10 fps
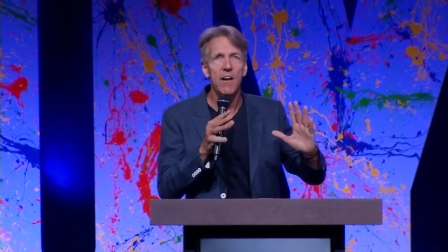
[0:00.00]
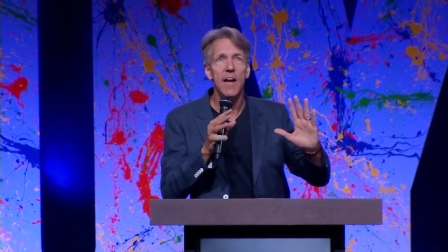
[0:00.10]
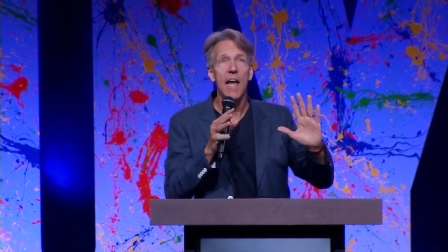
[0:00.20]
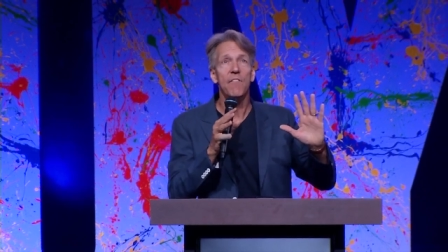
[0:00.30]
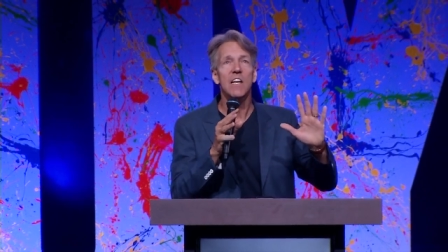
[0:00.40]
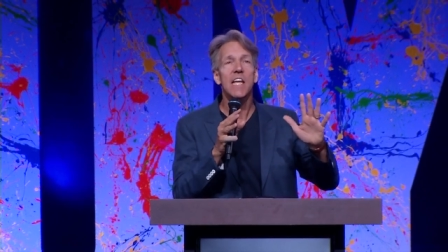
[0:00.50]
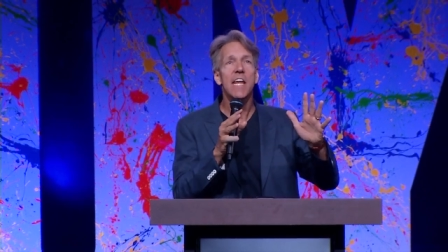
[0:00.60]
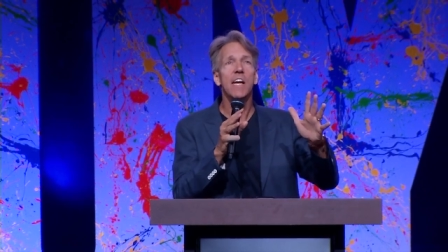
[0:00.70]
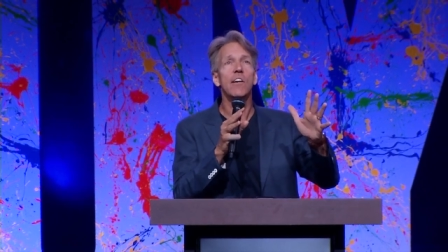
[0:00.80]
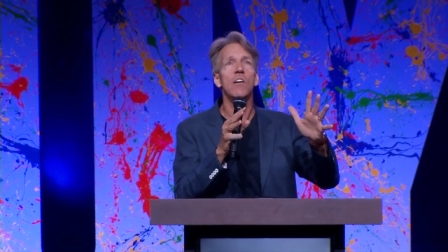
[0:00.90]
and I have an
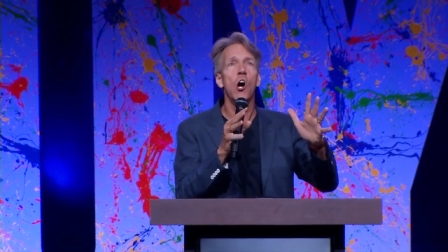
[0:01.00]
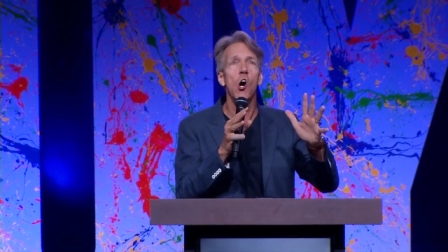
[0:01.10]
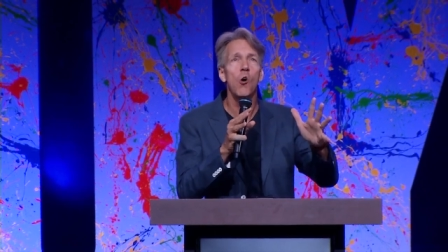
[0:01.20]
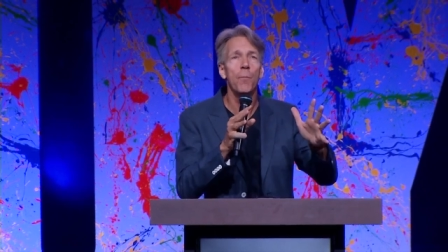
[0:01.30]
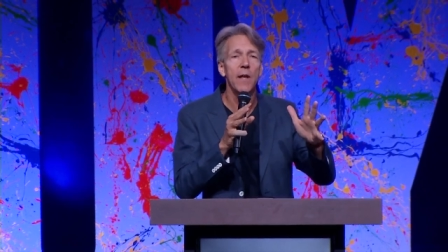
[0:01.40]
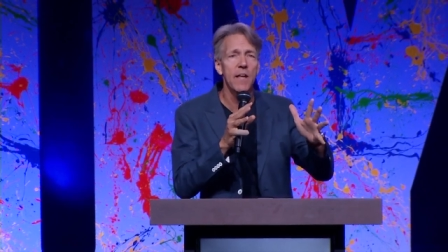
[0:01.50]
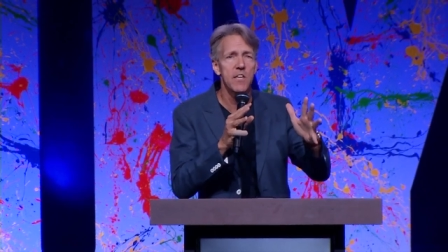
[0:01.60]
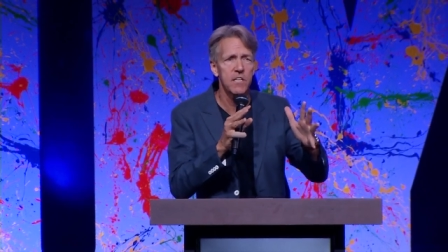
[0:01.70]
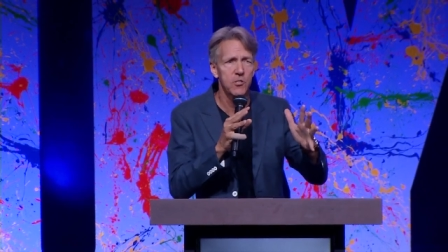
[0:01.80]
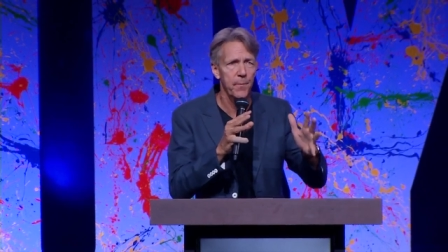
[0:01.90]
eager hope and
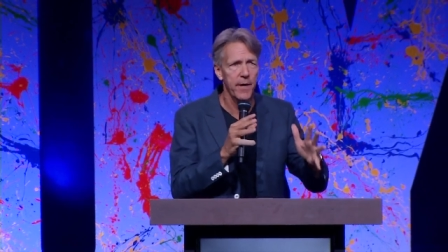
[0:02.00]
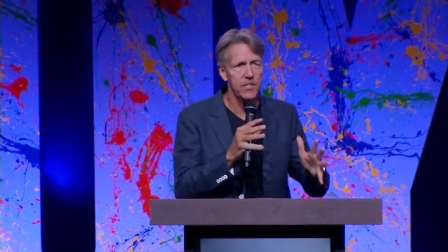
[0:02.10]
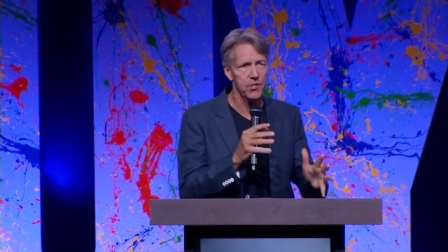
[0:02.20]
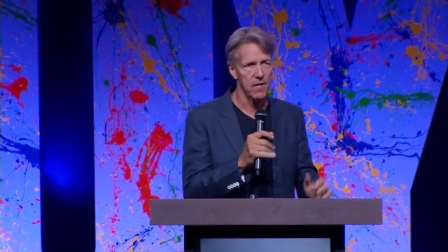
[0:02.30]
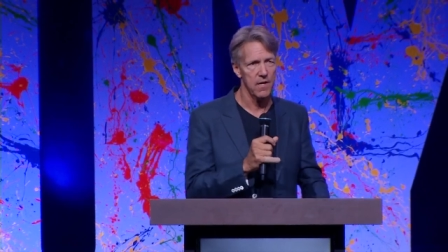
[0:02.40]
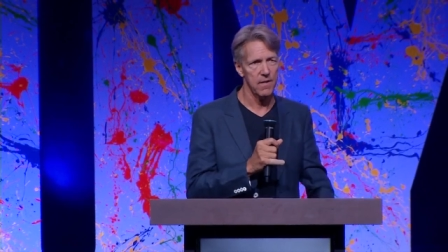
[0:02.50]
anticipation.